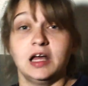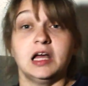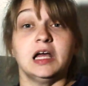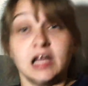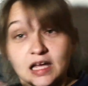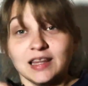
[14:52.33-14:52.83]

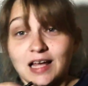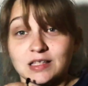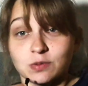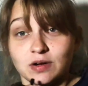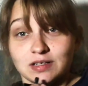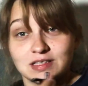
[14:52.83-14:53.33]
And that's where
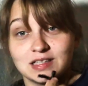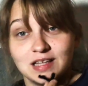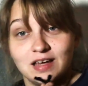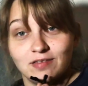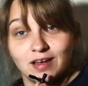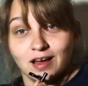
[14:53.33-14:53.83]
it's
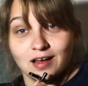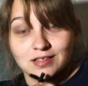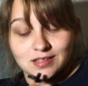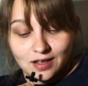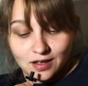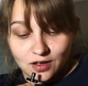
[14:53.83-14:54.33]
leaving us
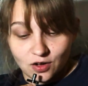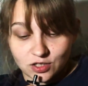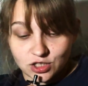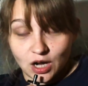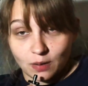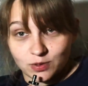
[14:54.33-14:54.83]
on
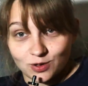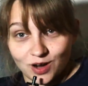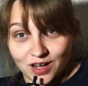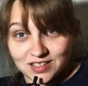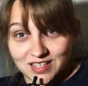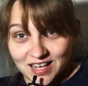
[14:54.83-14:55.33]
chapter
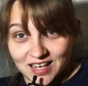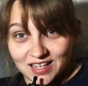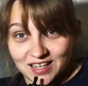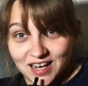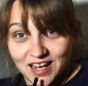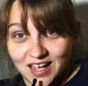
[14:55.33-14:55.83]
19.
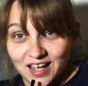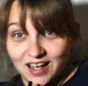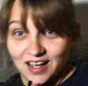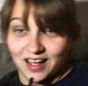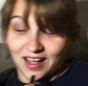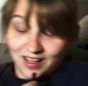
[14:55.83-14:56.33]

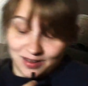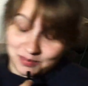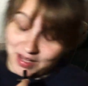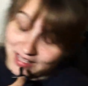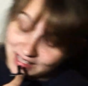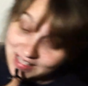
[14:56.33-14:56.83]
Oh my
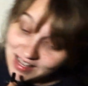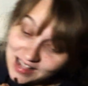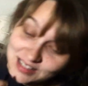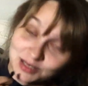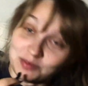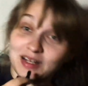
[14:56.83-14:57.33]
gosh, oh
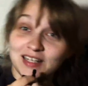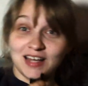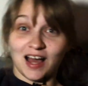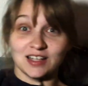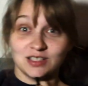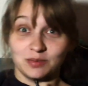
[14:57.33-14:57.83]
my
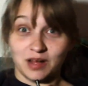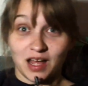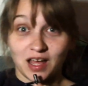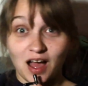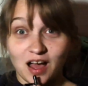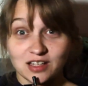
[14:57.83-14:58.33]
gosh, oh my
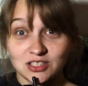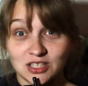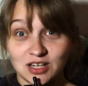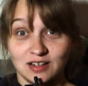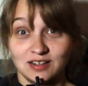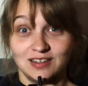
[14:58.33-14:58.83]
gosh.
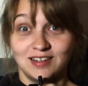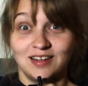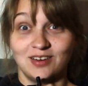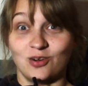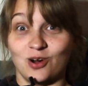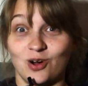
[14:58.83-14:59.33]

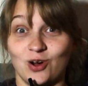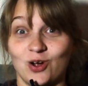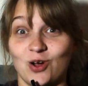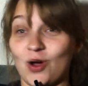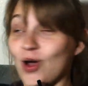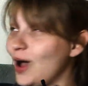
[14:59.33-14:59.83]
We're
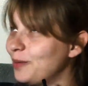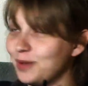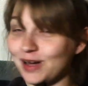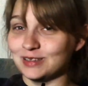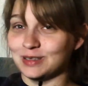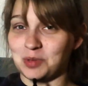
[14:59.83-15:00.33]
about
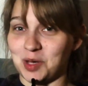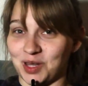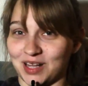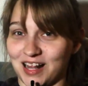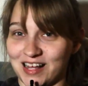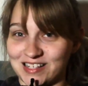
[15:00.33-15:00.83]
to be on the
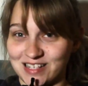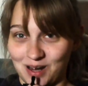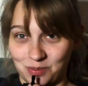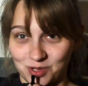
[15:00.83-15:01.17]
last chapter. I'm